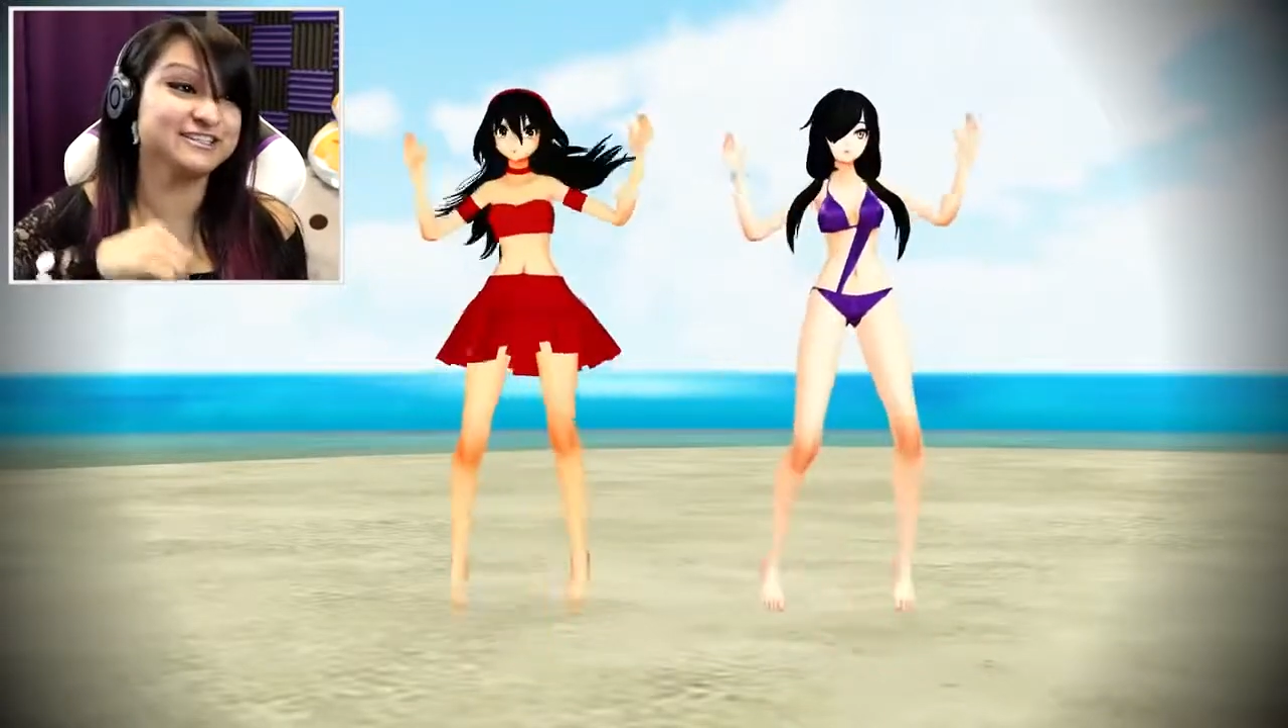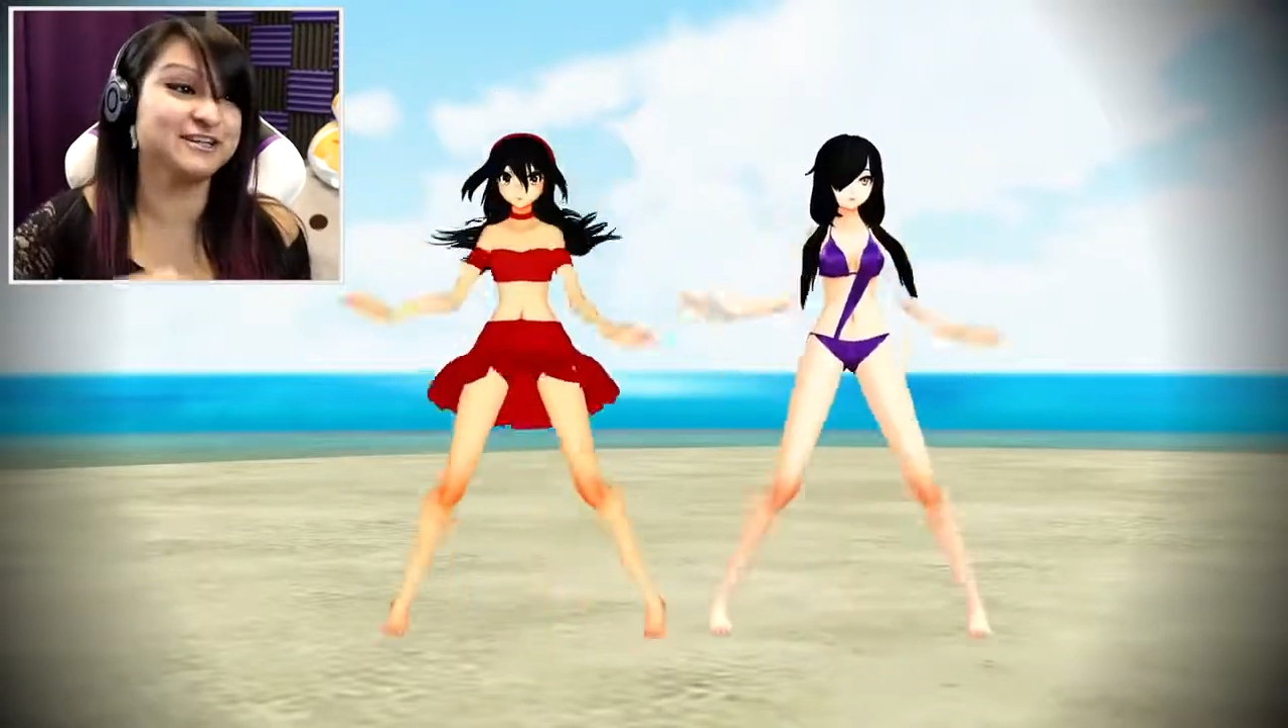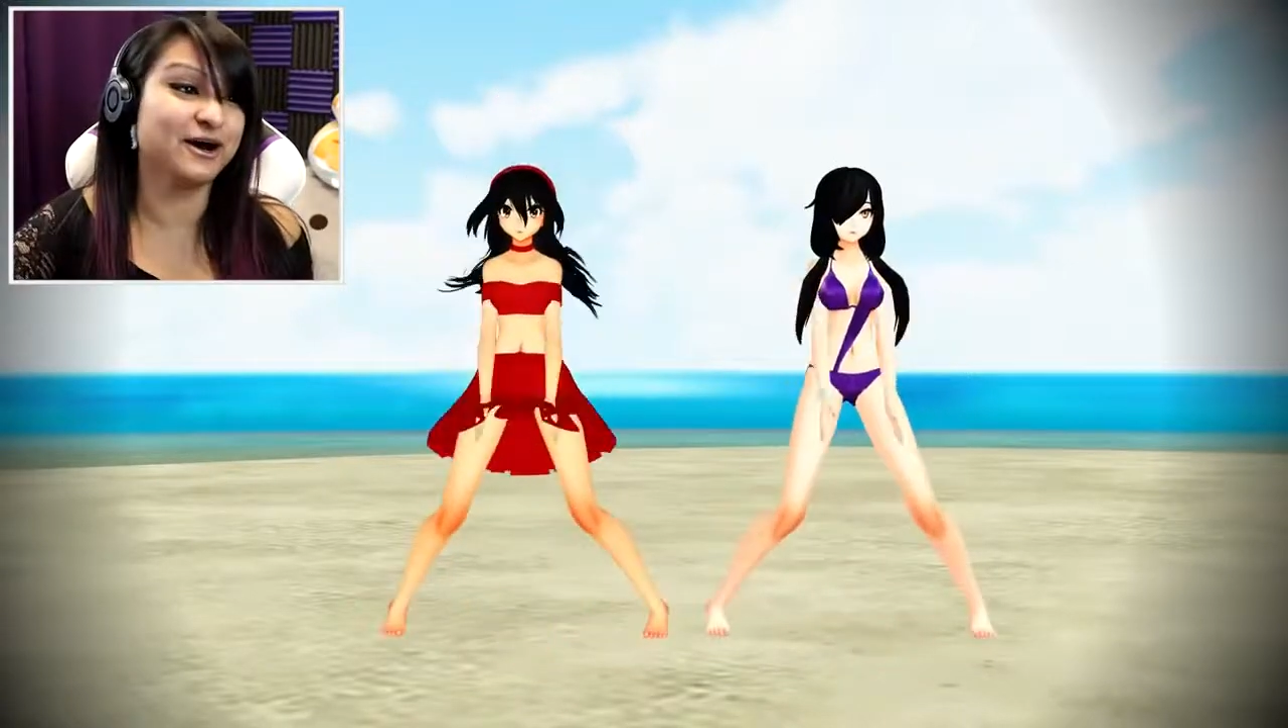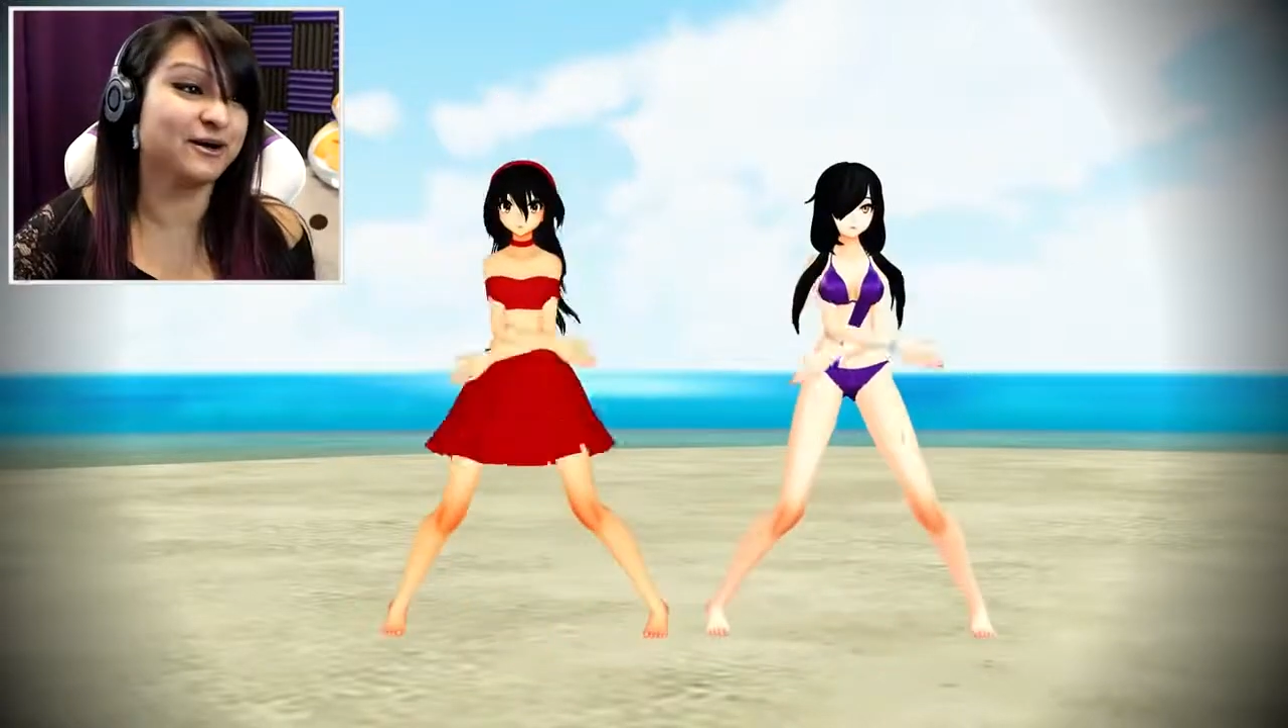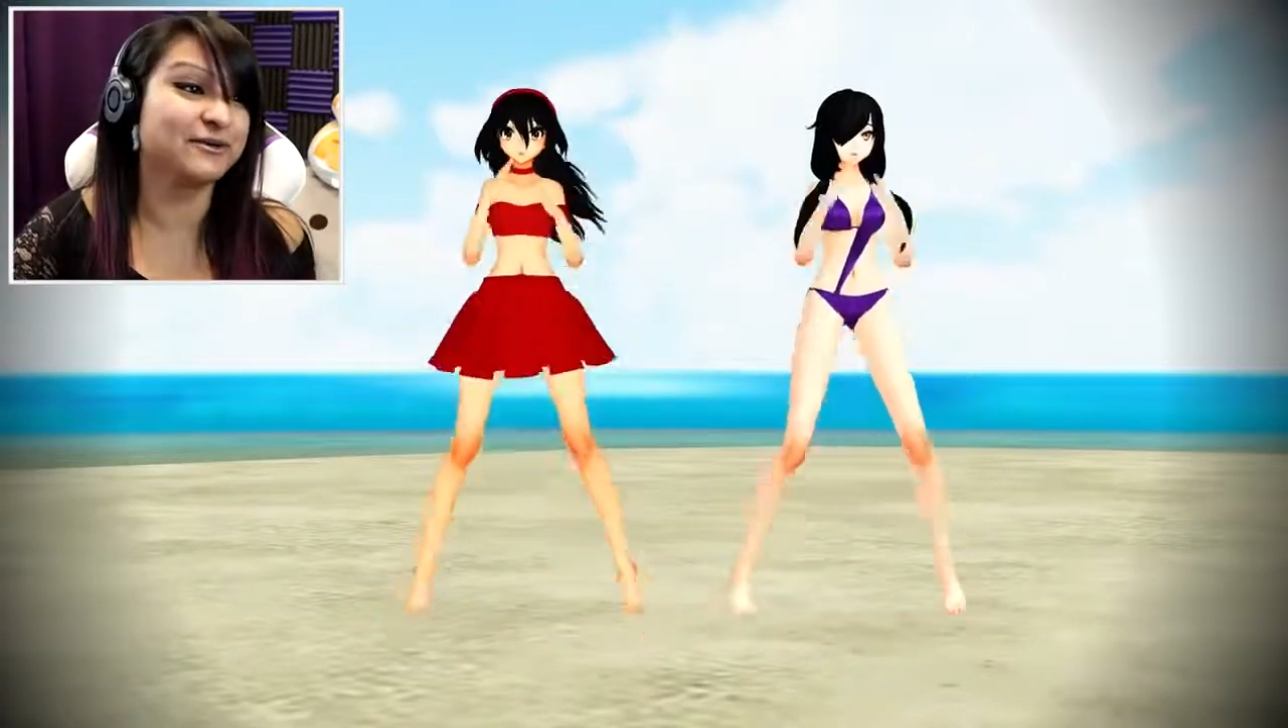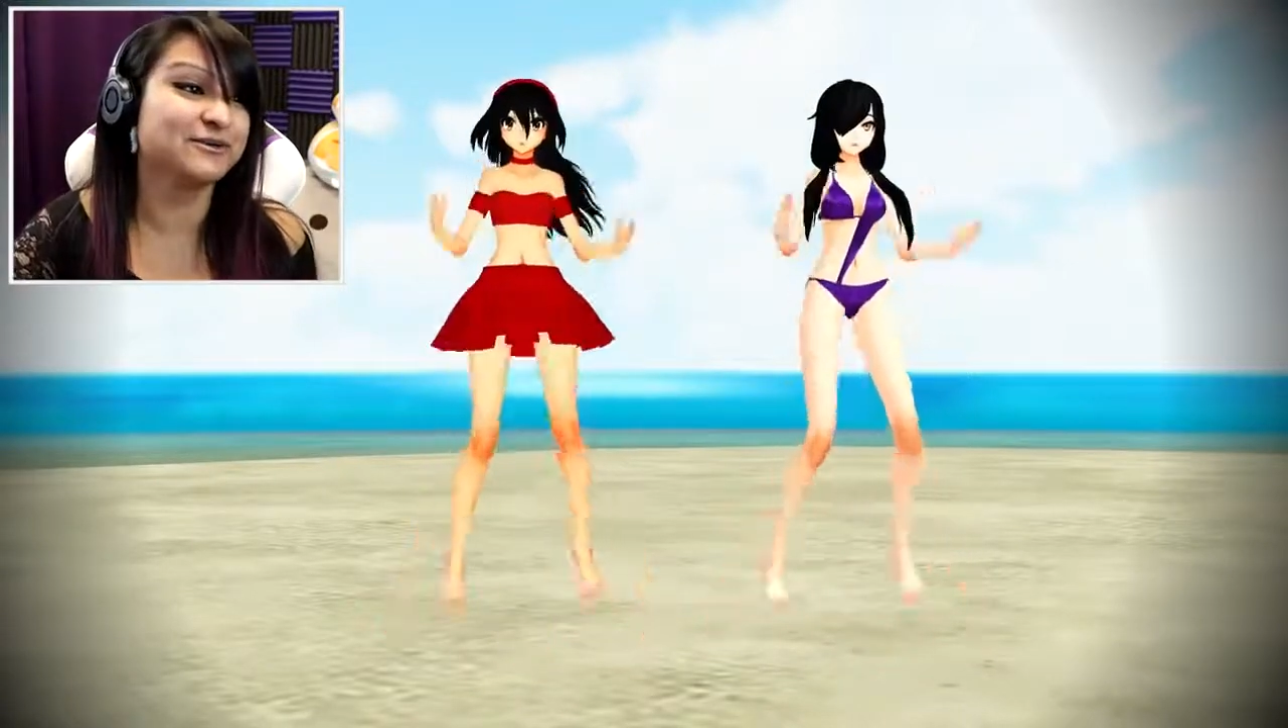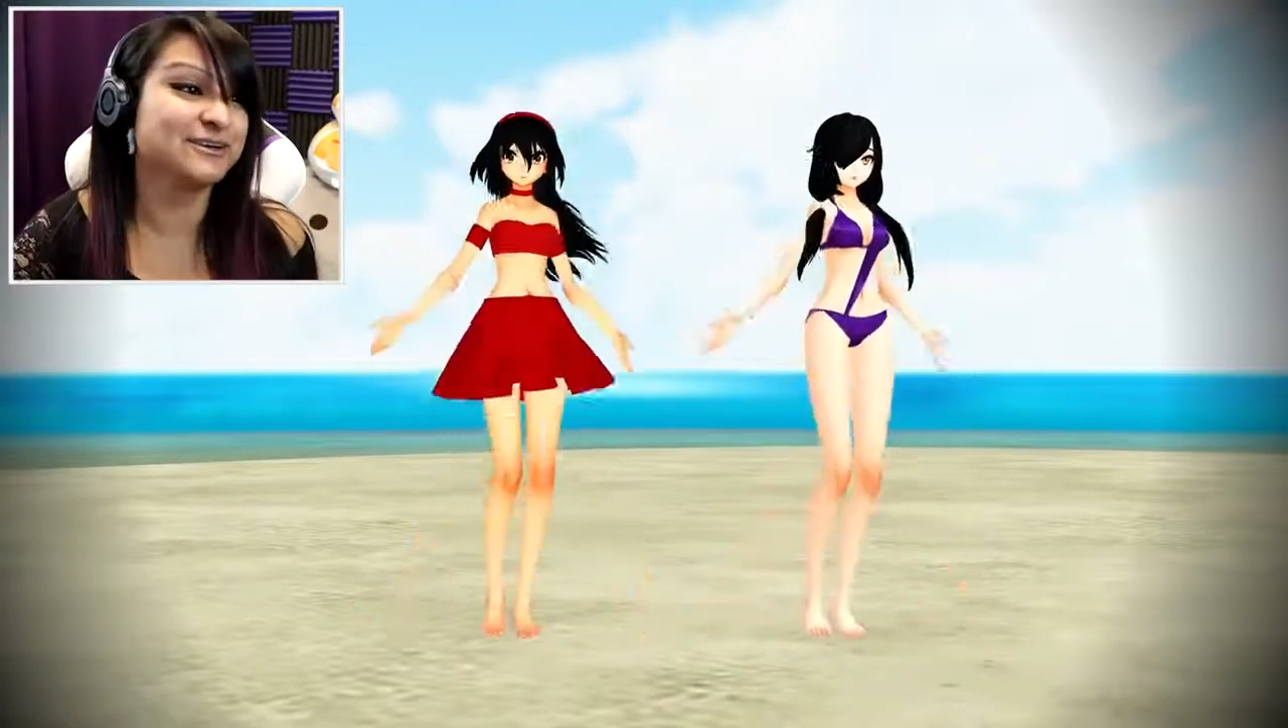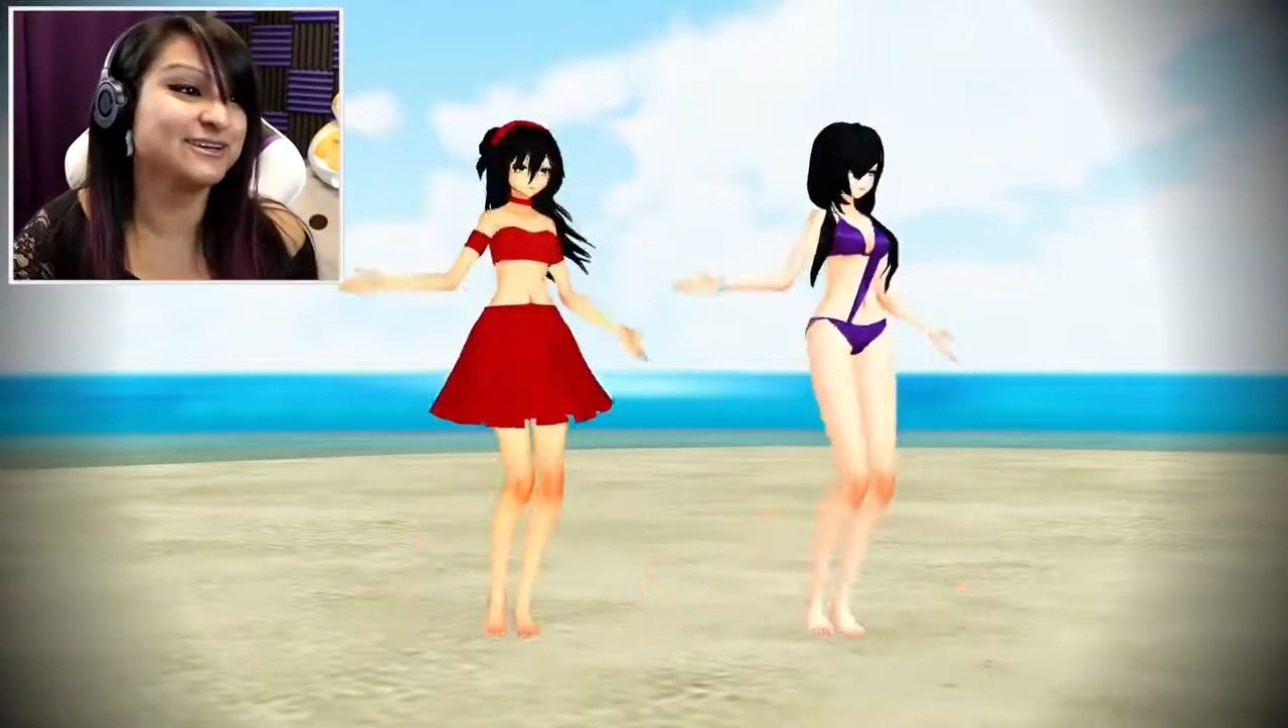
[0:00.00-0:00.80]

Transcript: know.